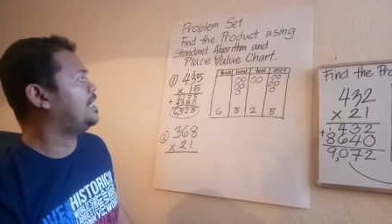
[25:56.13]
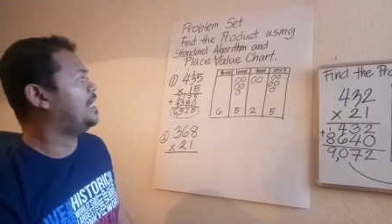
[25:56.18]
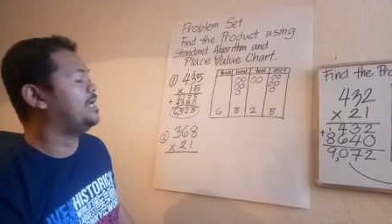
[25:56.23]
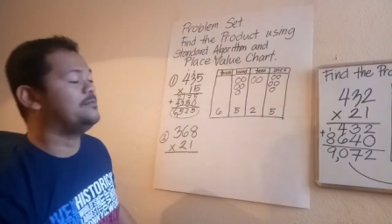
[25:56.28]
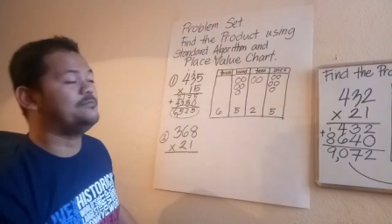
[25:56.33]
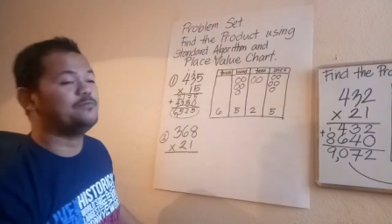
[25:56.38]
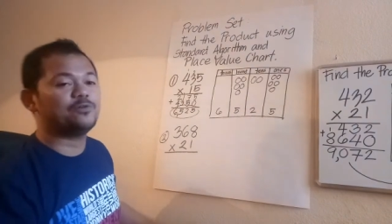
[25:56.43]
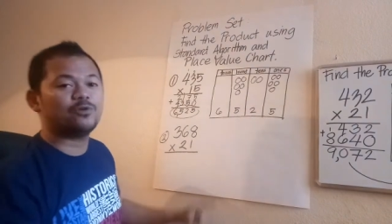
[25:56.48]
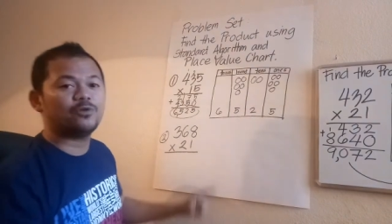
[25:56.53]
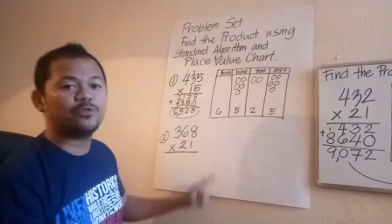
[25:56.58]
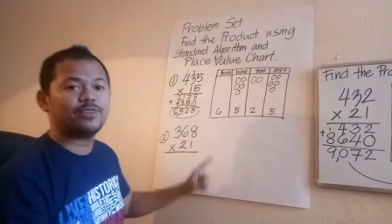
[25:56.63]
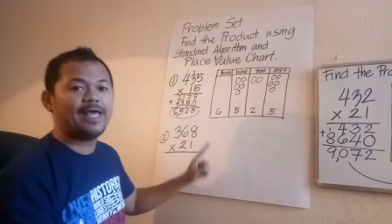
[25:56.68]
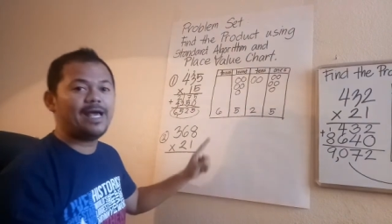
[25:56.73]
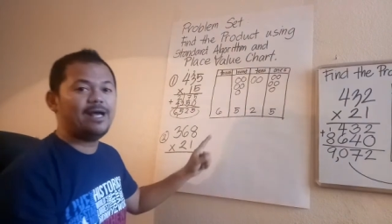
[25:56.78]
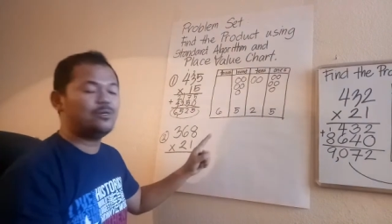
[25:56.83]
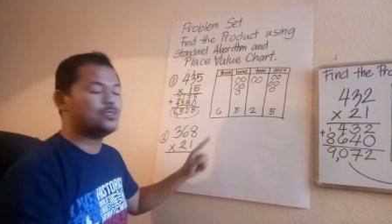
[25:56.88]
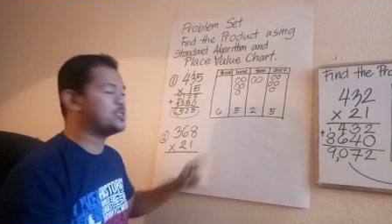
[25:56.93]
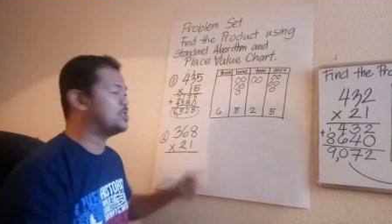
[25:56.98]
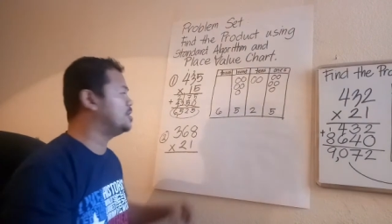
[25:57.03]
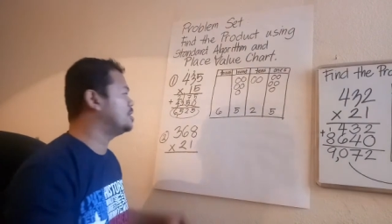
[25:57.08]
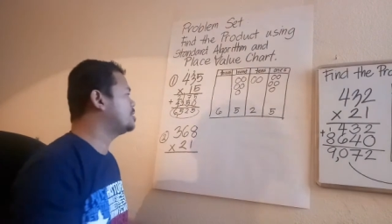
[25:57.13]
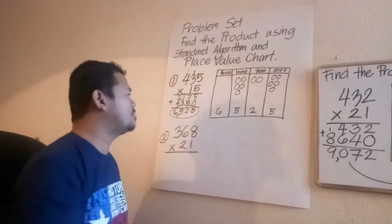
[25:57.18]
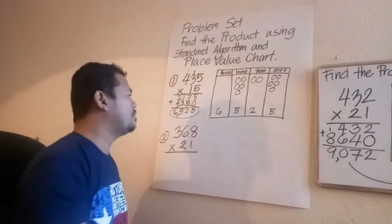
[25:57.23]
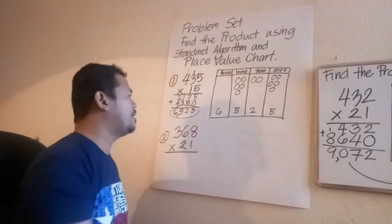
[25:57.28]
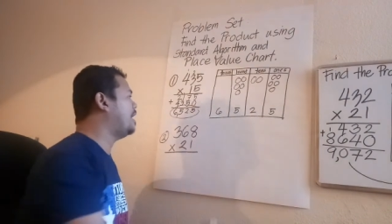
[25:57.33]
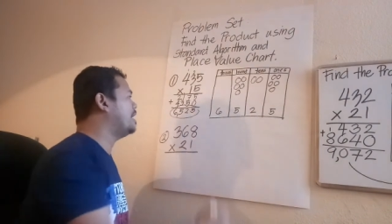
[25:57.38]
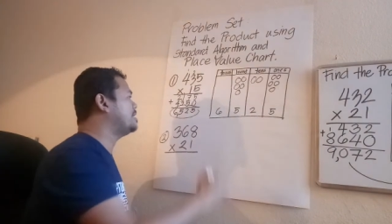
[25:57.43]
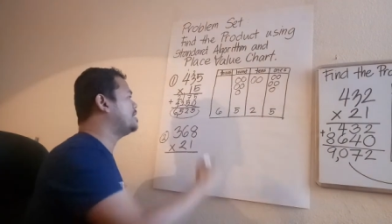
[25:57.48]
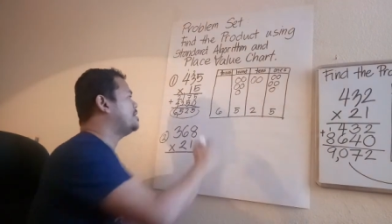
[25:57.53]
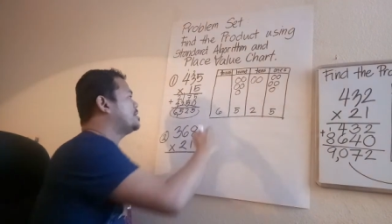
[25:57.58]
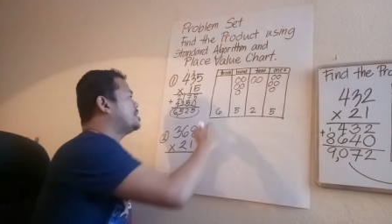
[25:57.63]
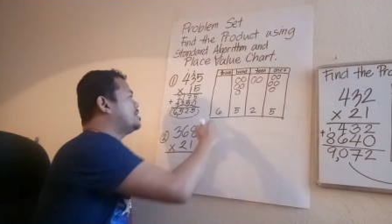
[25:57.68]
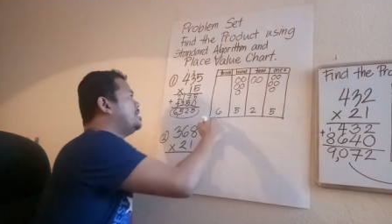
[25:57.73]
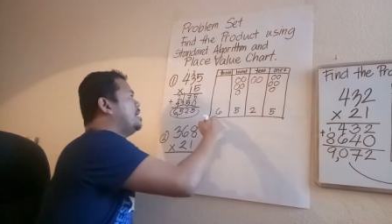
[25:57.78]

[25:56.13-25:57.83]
And for your thousands, we got here